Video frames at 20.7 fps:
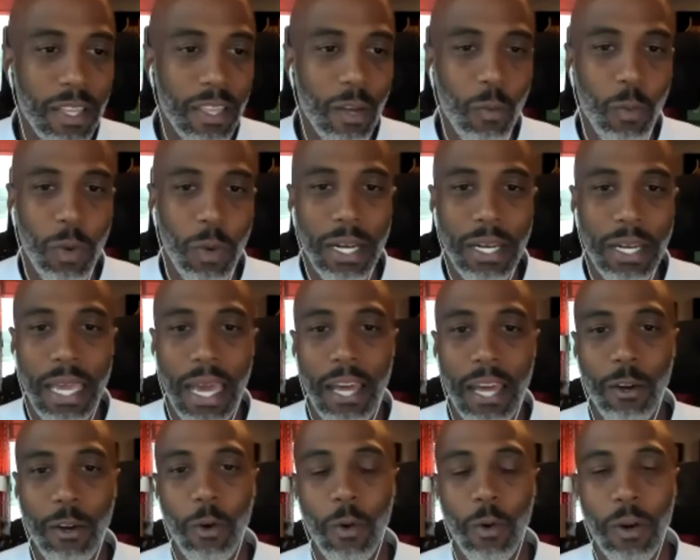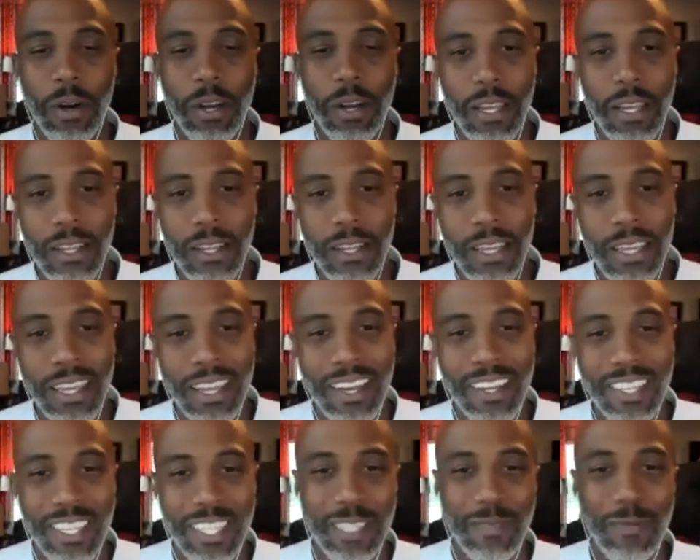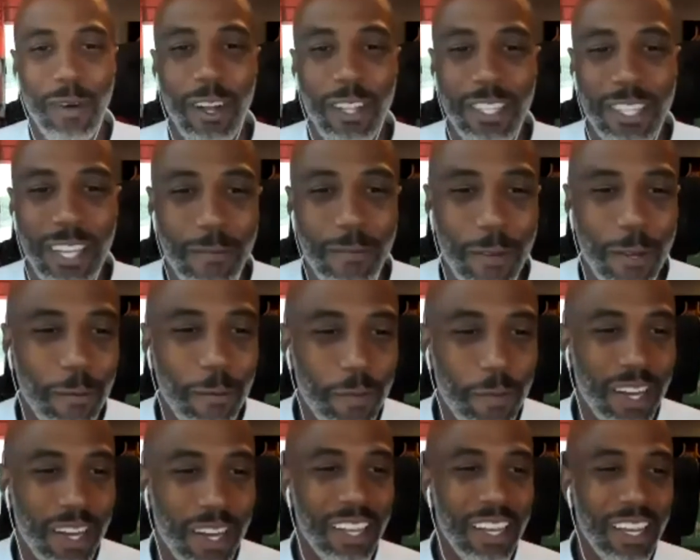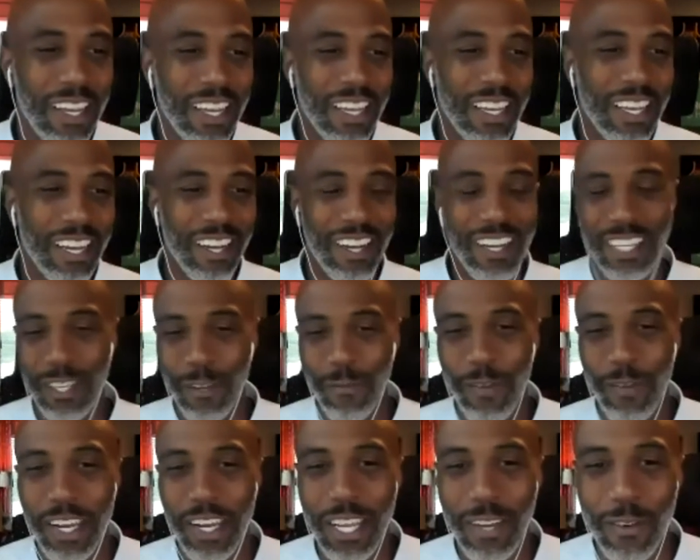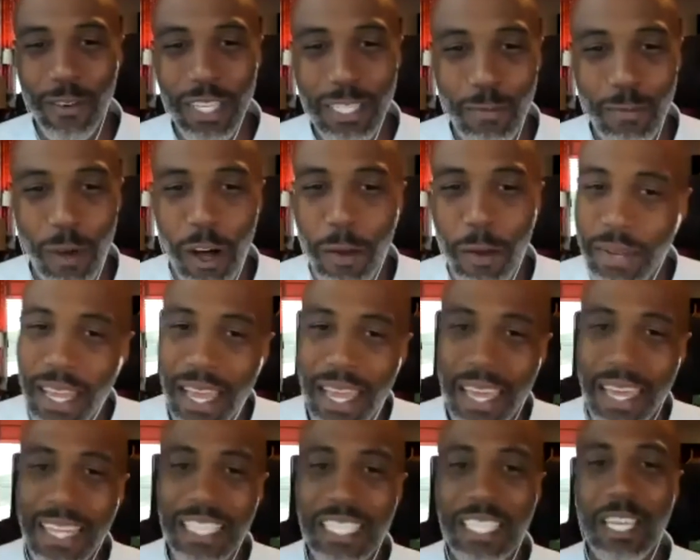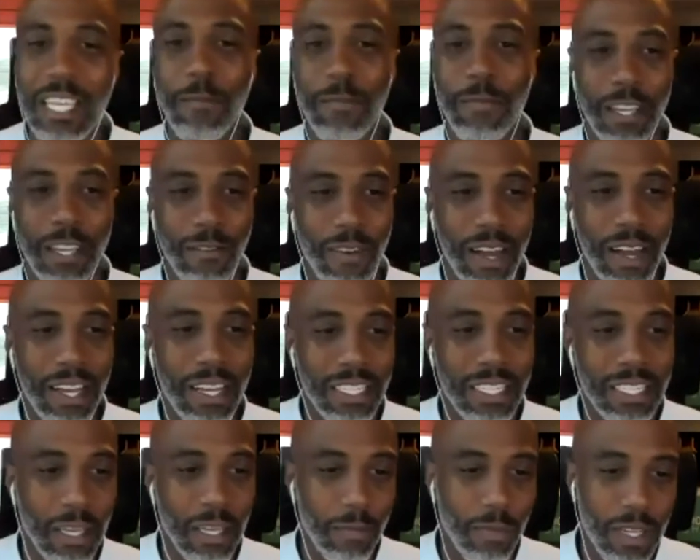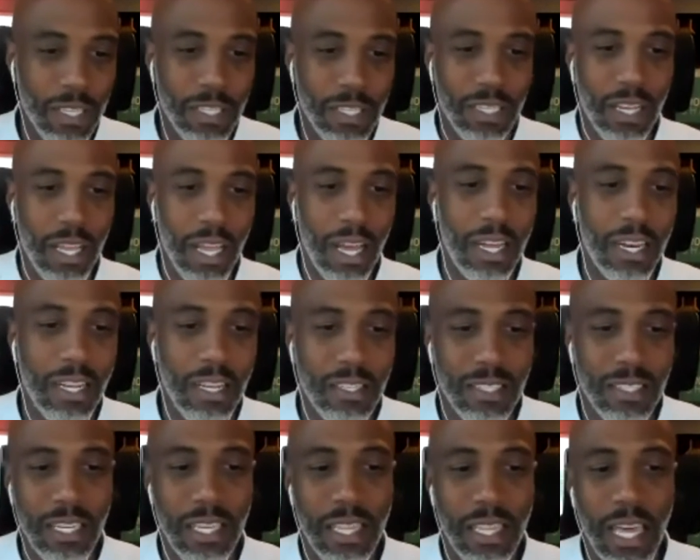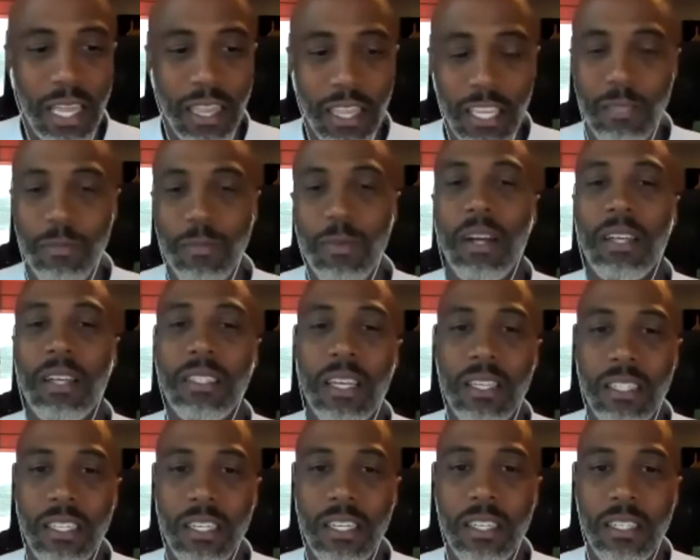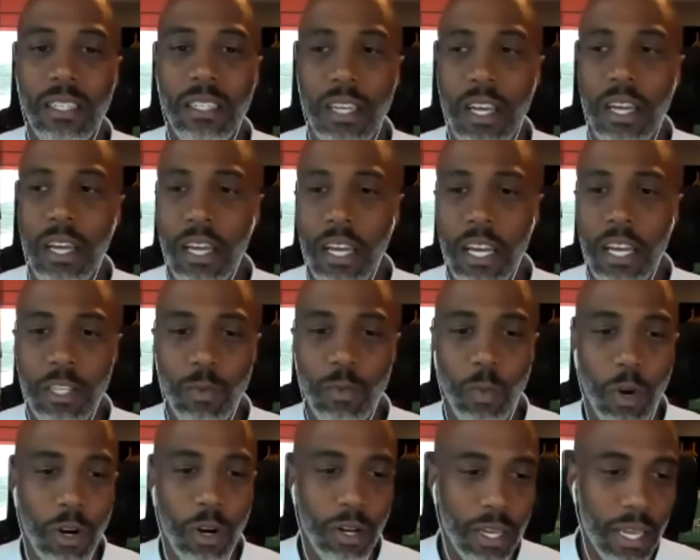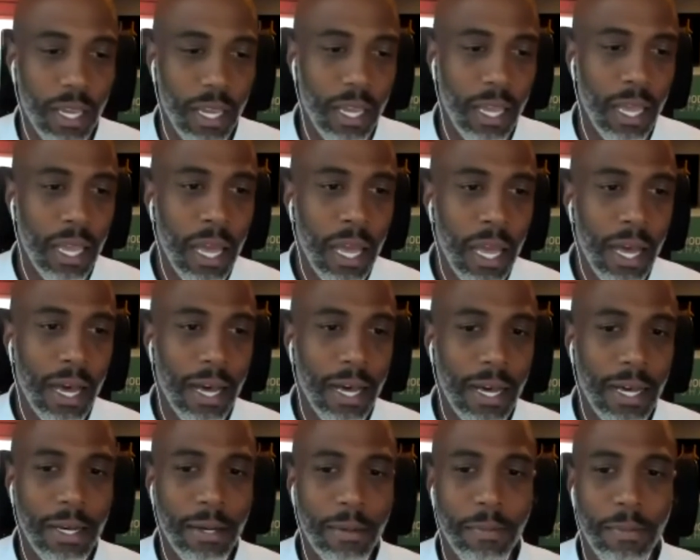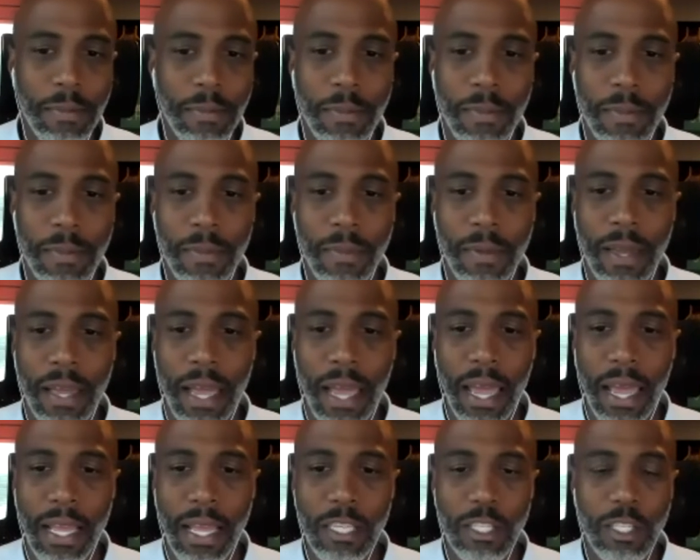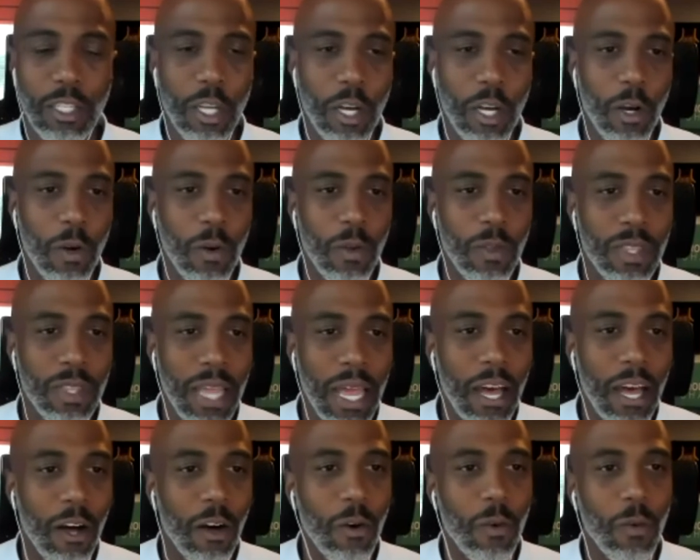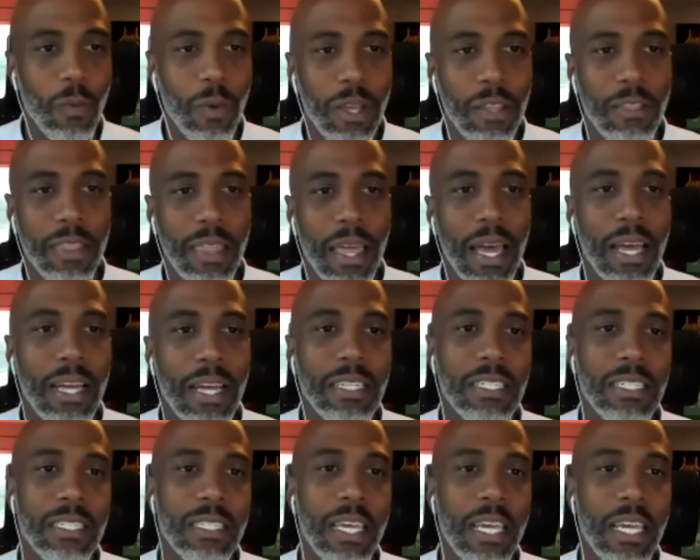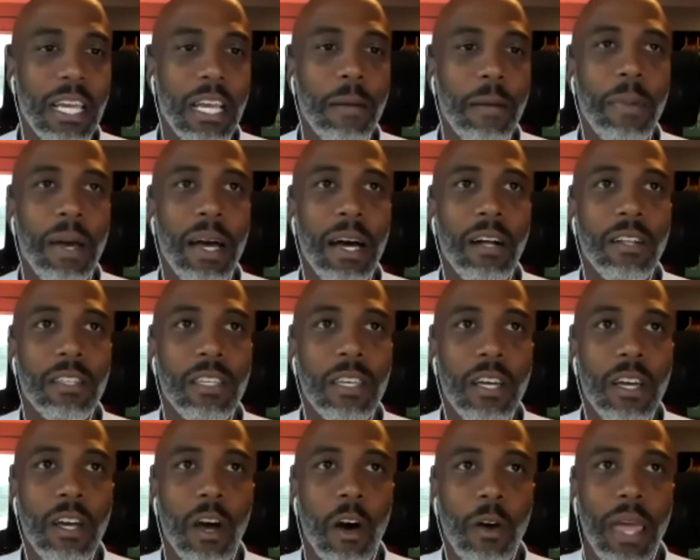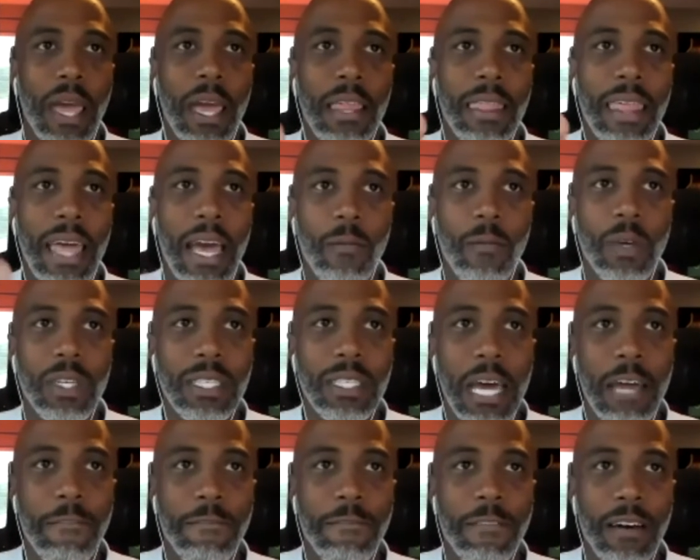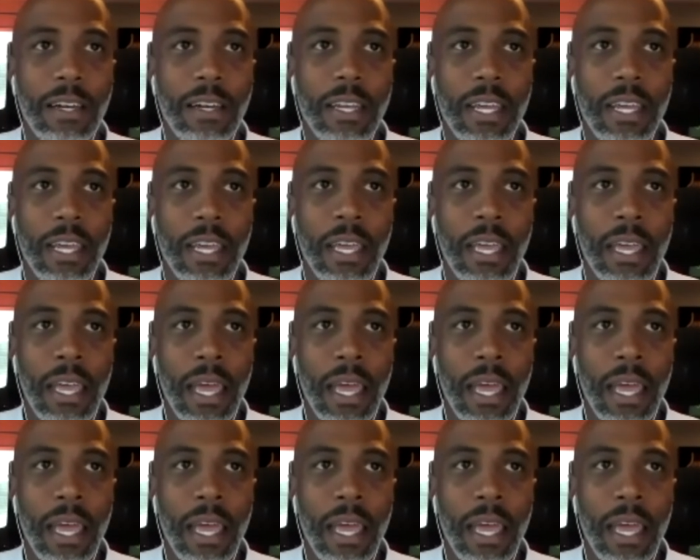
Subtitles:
win category. It's a small W, but because the funding was small, but hey, it's something, right? It's something to kind of see that this process is working. And so now with that, just thinking about, okay, that was that funding.